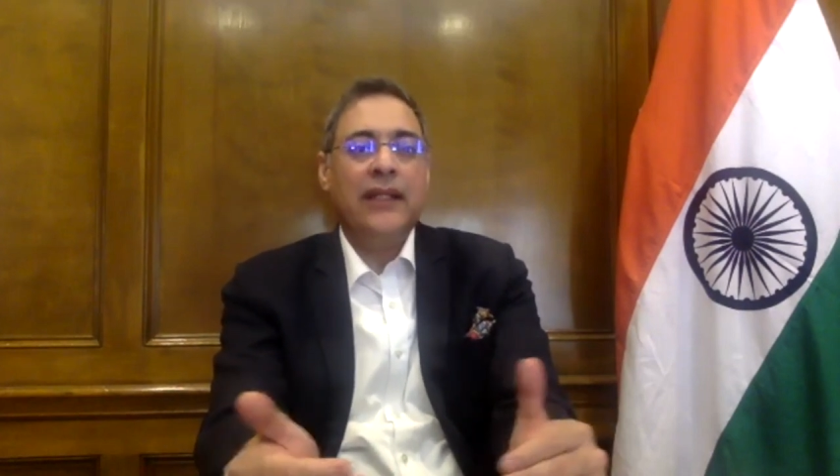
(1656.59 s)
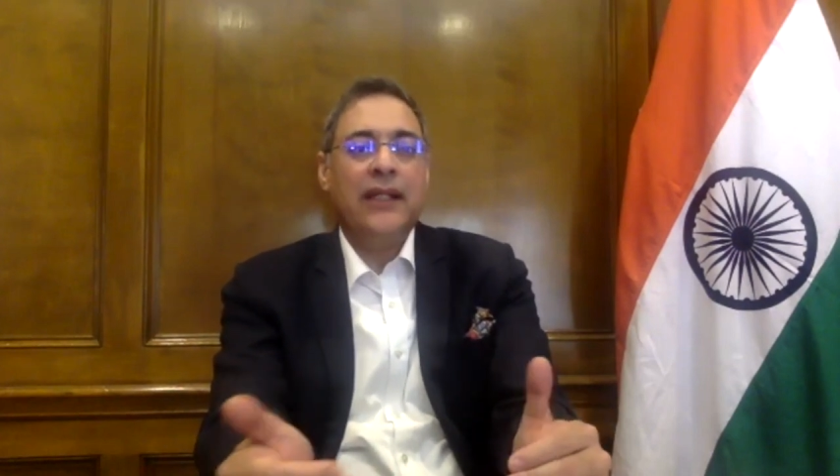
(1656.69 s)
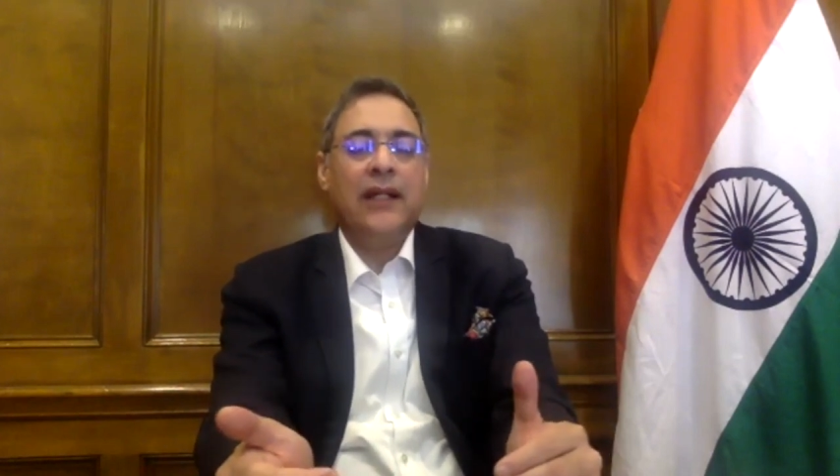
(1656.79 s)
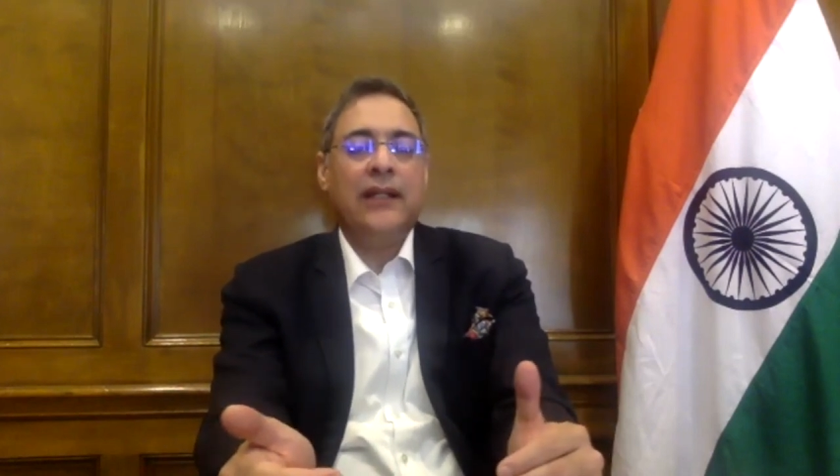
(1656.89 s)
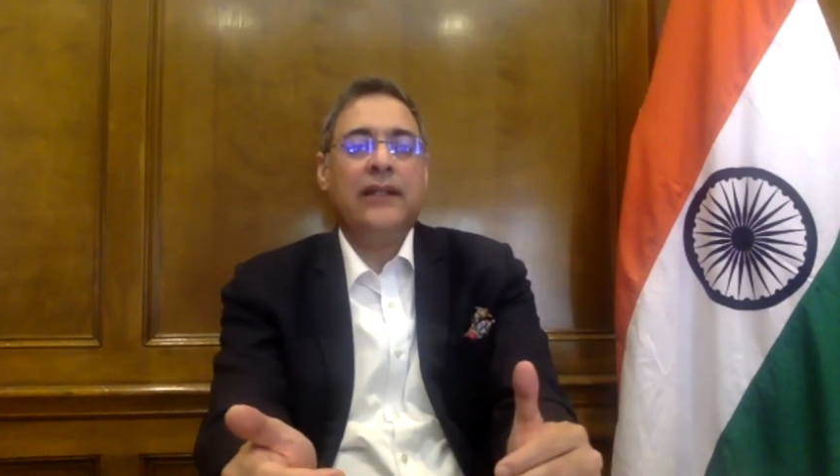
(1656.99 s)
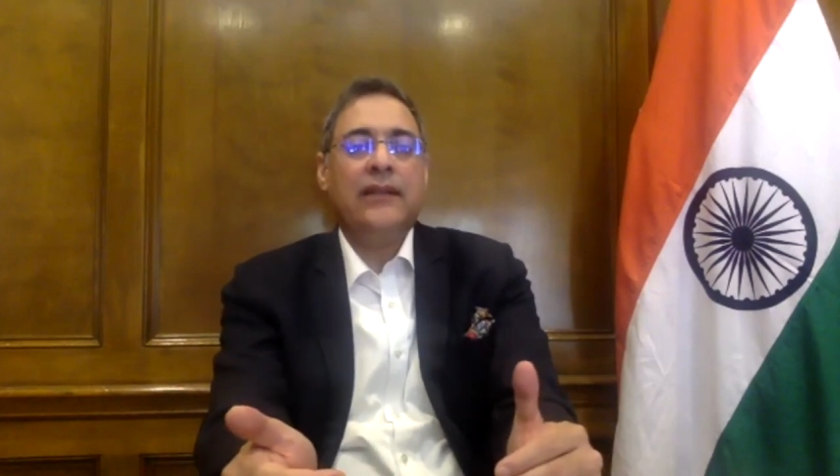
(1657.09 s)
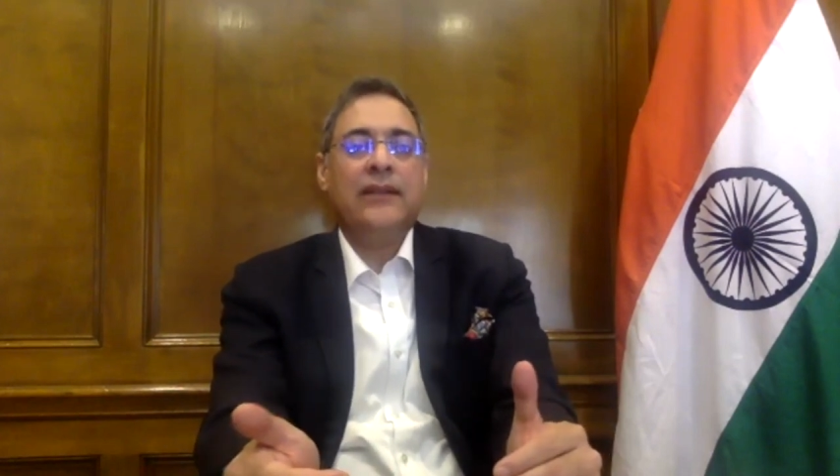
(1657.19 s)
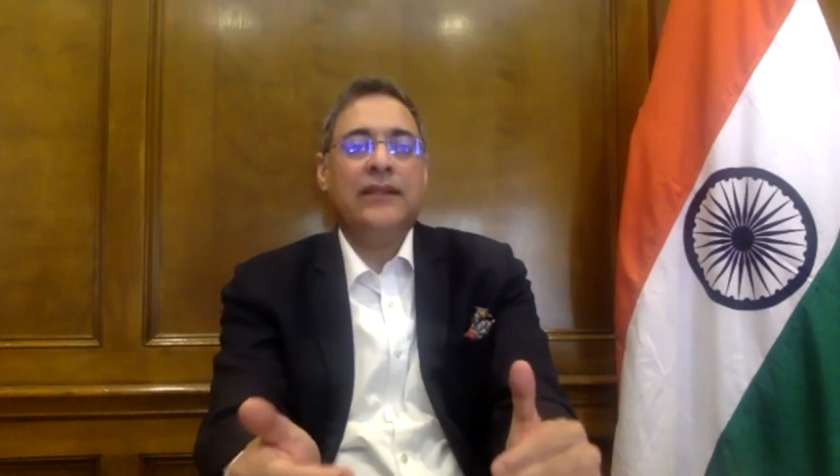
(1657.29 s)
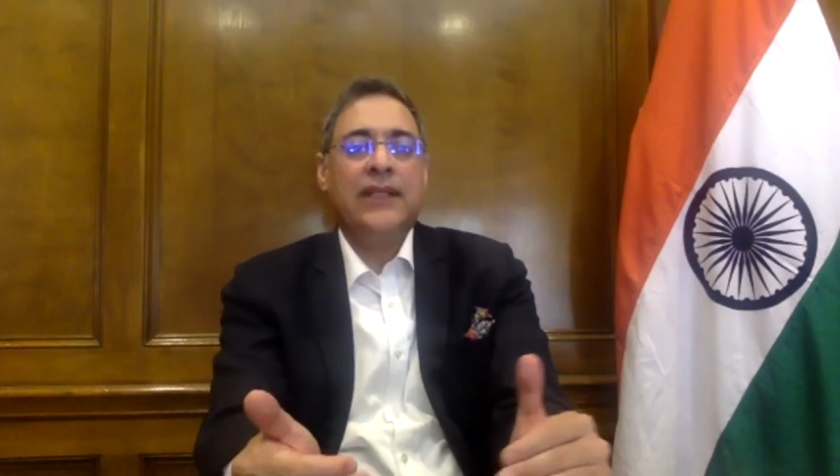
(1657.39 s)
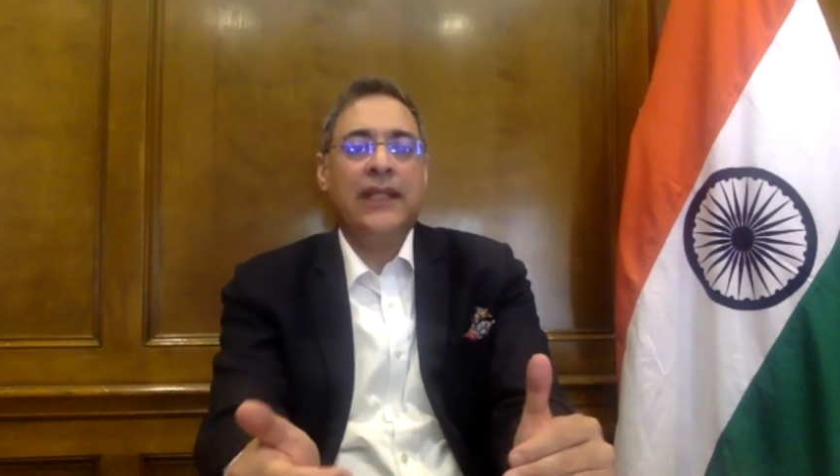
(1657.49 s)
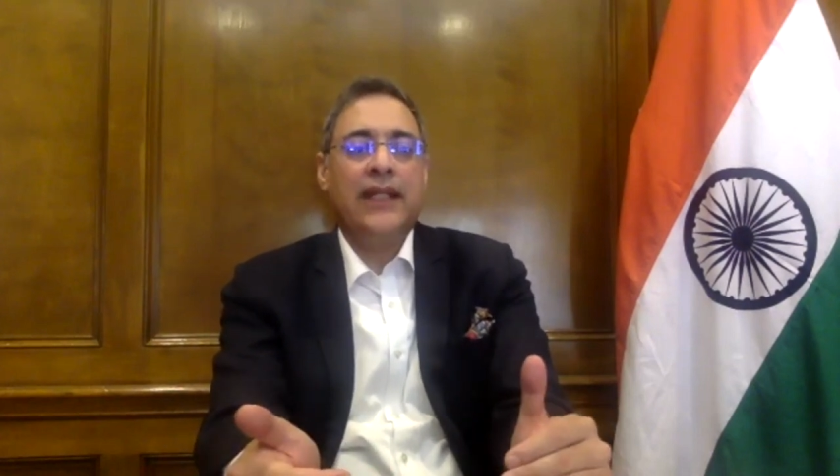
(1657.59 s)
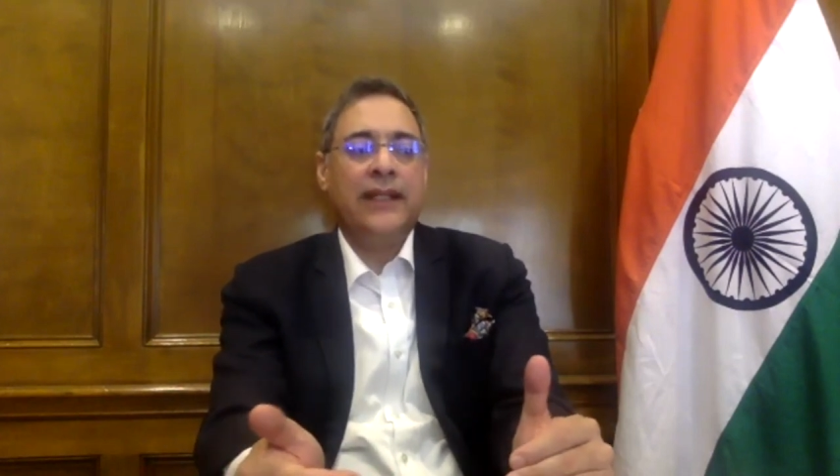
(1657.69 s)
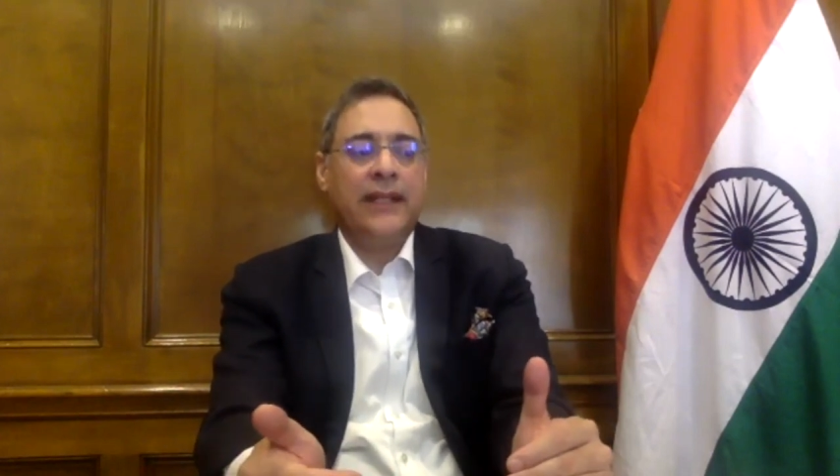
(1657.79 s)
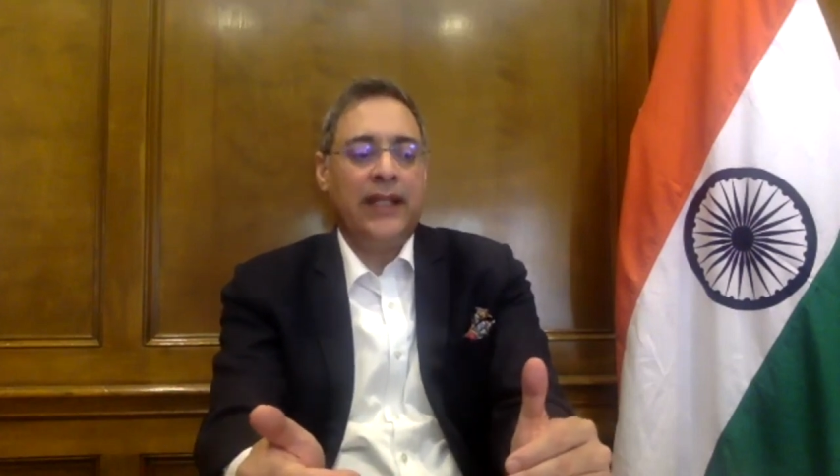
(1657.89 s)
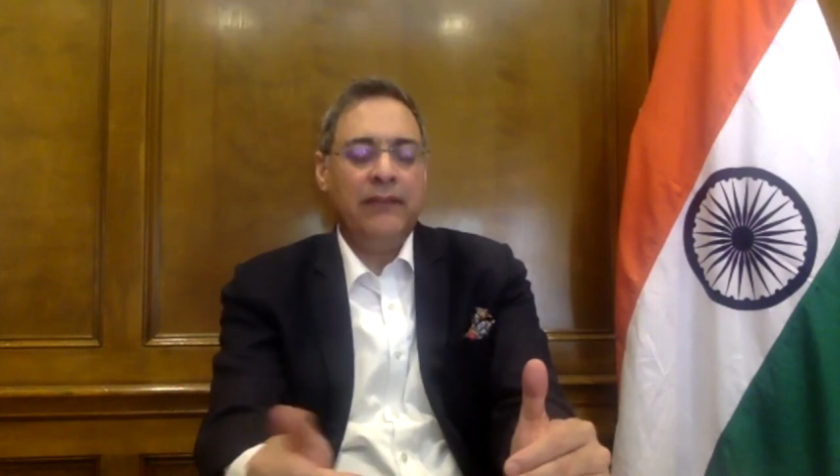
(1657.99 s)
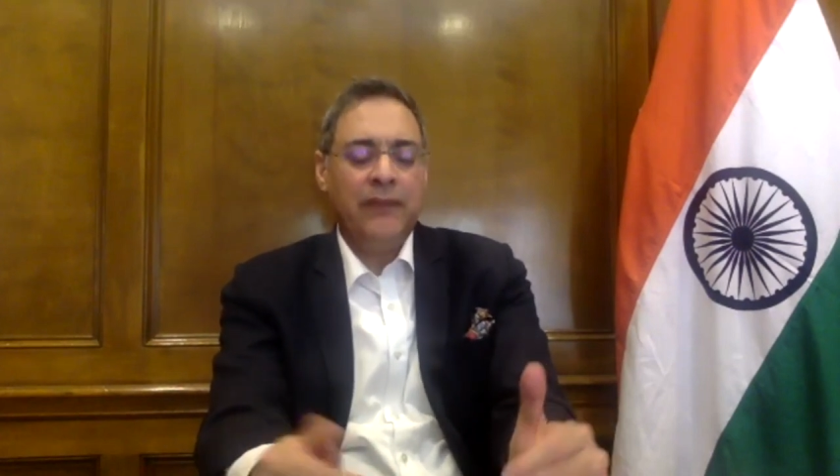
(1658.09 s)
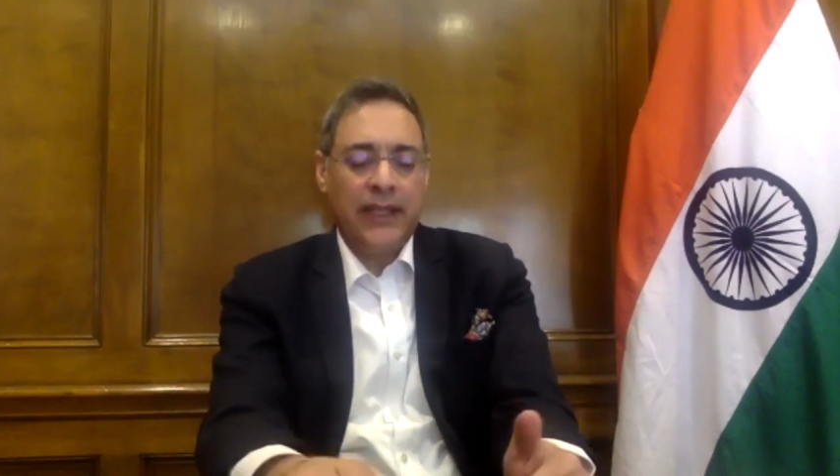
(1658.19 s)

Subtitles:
can't say in time, but